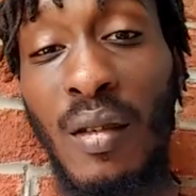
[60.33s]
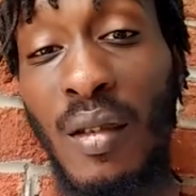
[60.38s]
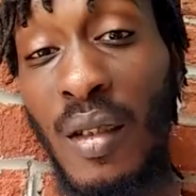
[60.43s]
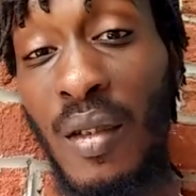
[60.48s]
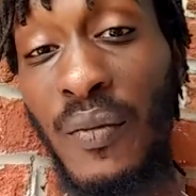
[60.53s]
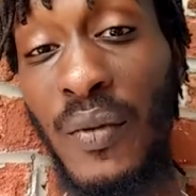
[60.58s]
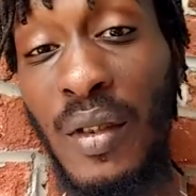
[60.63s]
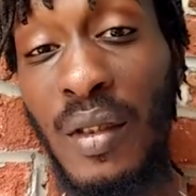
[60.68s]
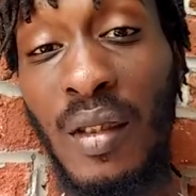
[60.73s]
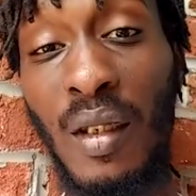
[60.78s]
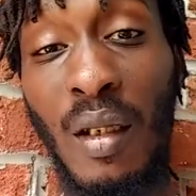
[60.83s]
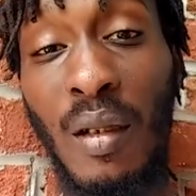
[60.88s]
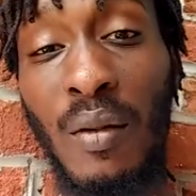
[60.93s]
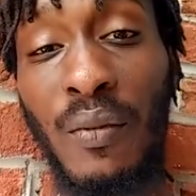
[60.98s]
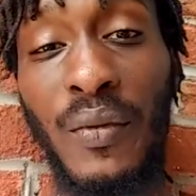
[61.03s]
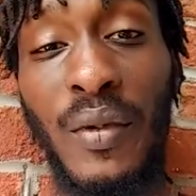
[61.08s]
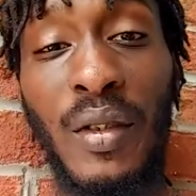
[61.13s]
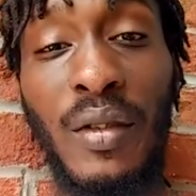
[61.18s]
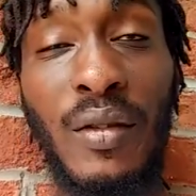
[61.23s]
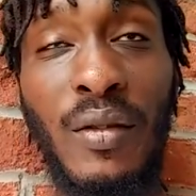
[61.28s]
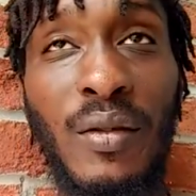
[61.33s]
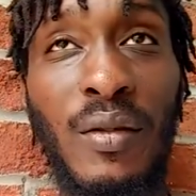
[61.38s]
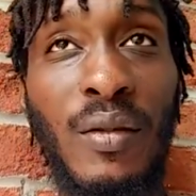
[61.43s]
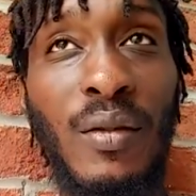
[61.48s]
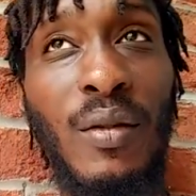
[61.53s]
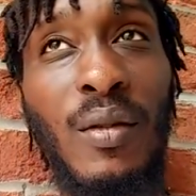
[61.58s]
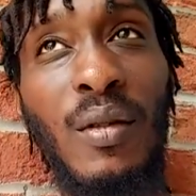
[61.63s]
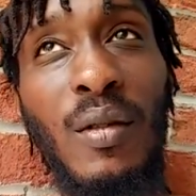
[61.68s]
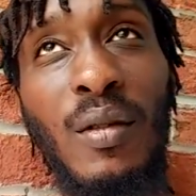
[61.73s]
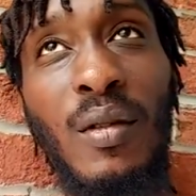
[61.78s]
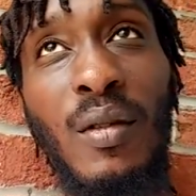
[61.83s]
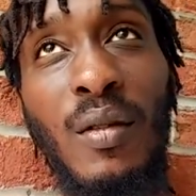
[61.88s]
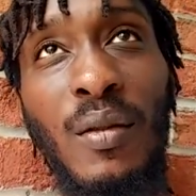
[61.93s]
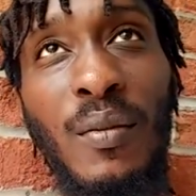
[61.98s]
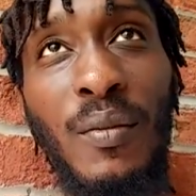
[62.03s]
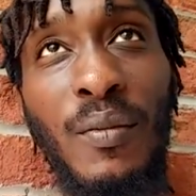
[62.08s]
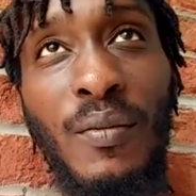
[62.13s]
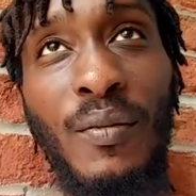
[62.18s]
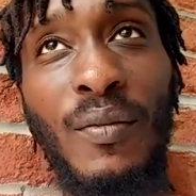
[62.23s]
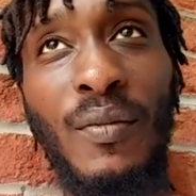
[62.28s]
even television.
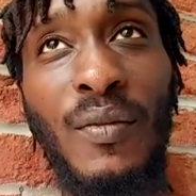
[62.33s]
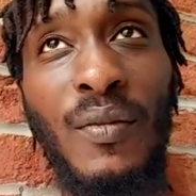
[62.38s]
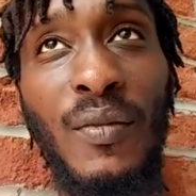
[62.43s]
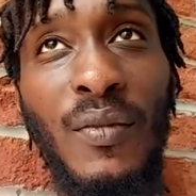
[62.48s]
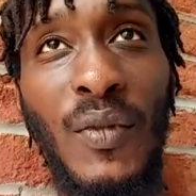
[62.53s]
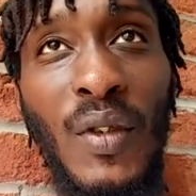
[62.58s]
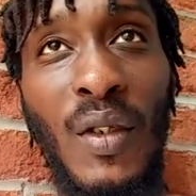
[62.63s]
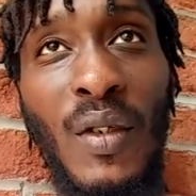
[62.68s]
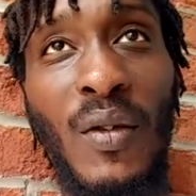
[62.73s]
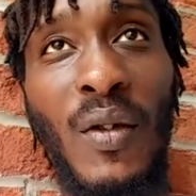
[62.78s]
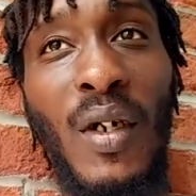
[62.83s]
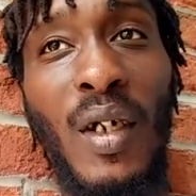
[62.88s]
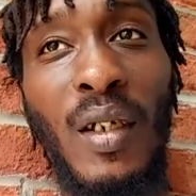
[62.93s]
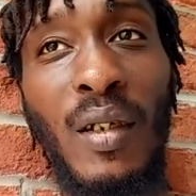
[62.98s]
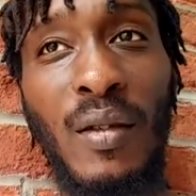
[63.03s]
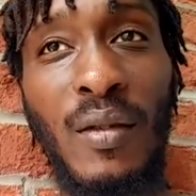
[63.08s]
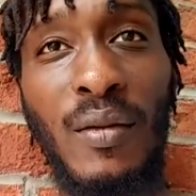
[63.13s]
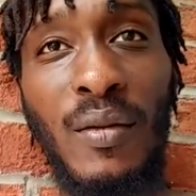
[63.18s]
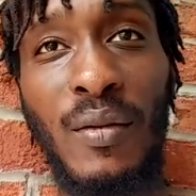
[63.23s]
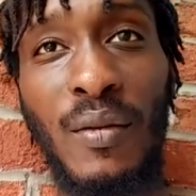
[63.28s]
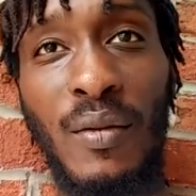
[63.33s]
Right?